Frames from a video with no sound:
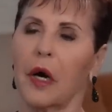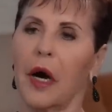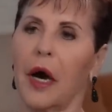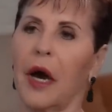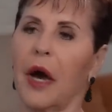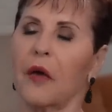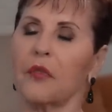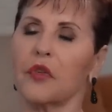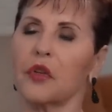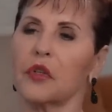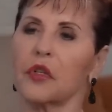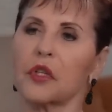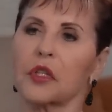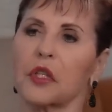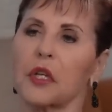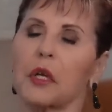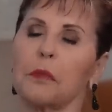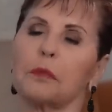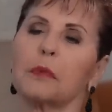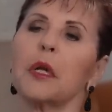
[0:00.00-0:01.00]
I have to
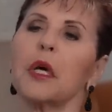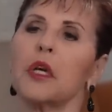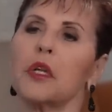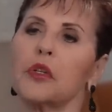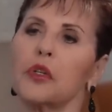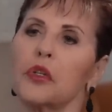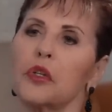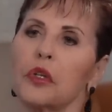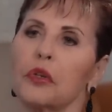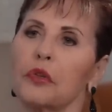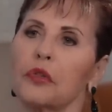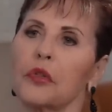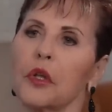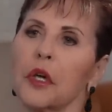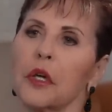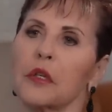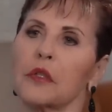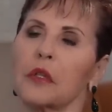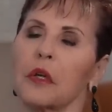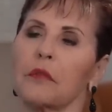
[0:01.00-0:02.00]
just keep teaching you
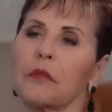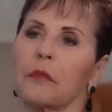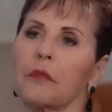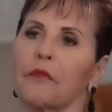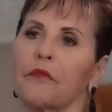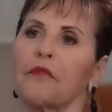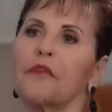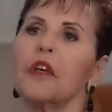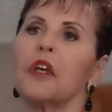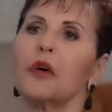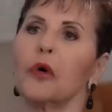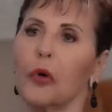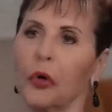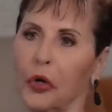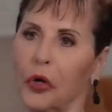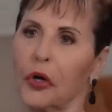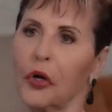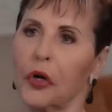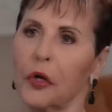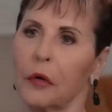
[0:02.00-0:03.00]
things that feel
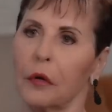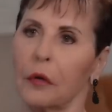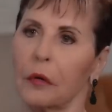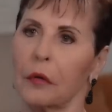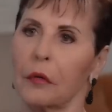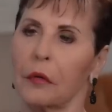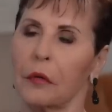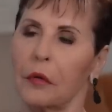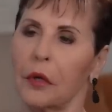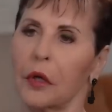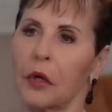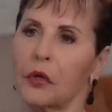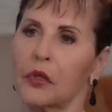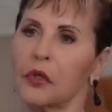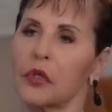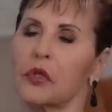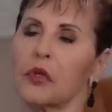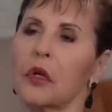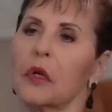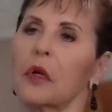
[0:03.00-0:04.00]
good. You know,
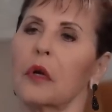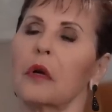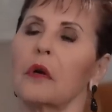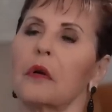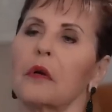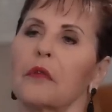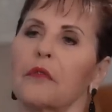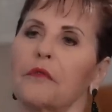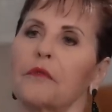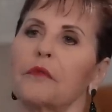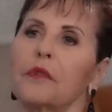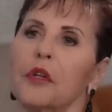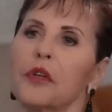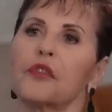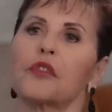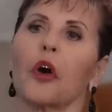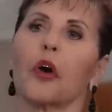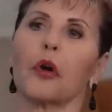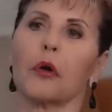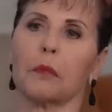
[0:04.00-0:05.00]
just
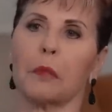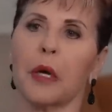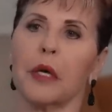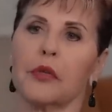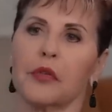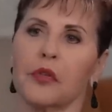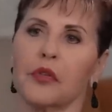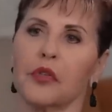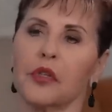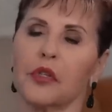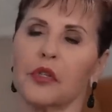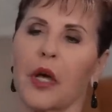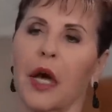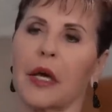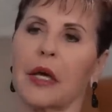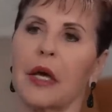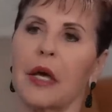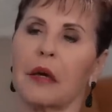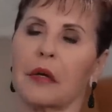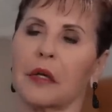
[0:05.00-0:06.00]
dessert messages. I
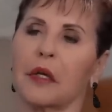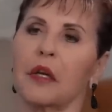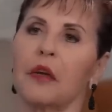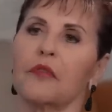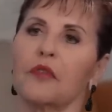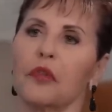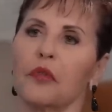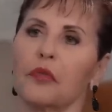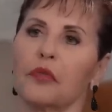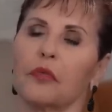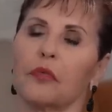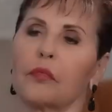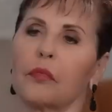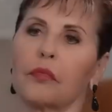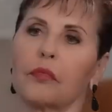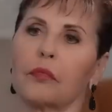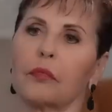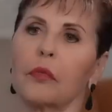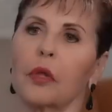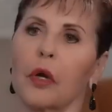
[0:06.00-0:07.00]
can't give you,
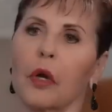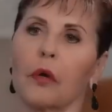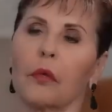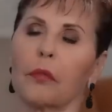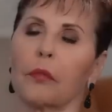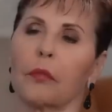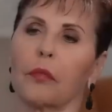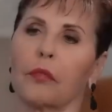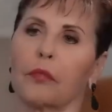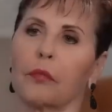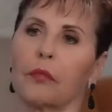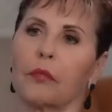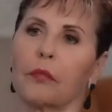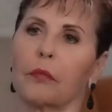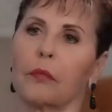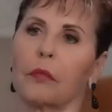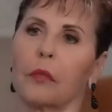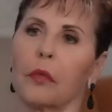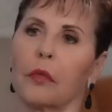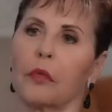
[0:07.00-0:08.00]
you know,
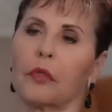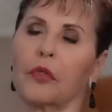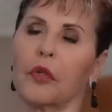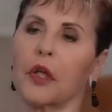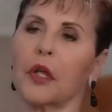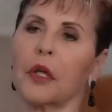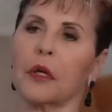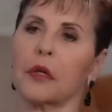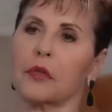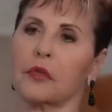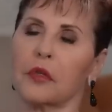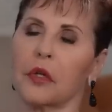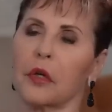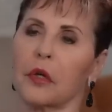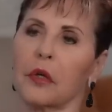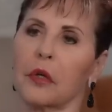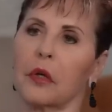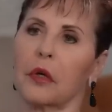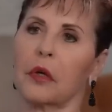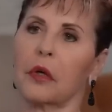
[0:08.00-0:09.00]
things that
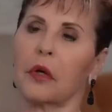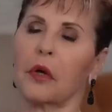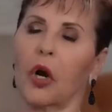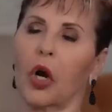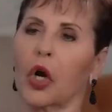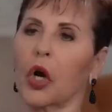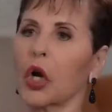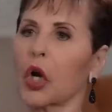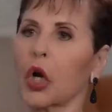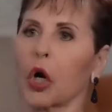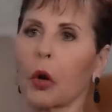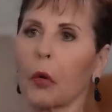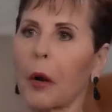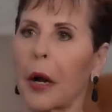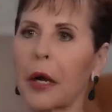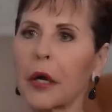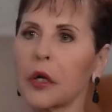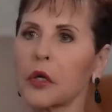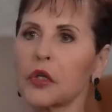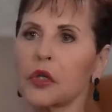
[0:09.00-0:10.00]
are going to
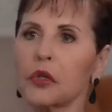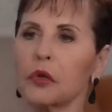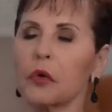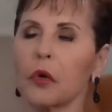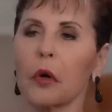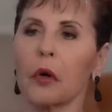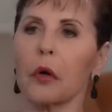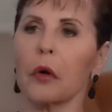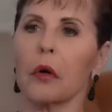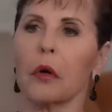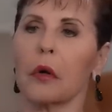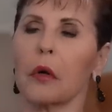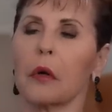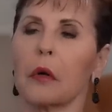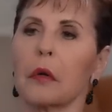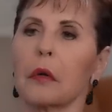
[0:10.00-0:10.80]
correct you or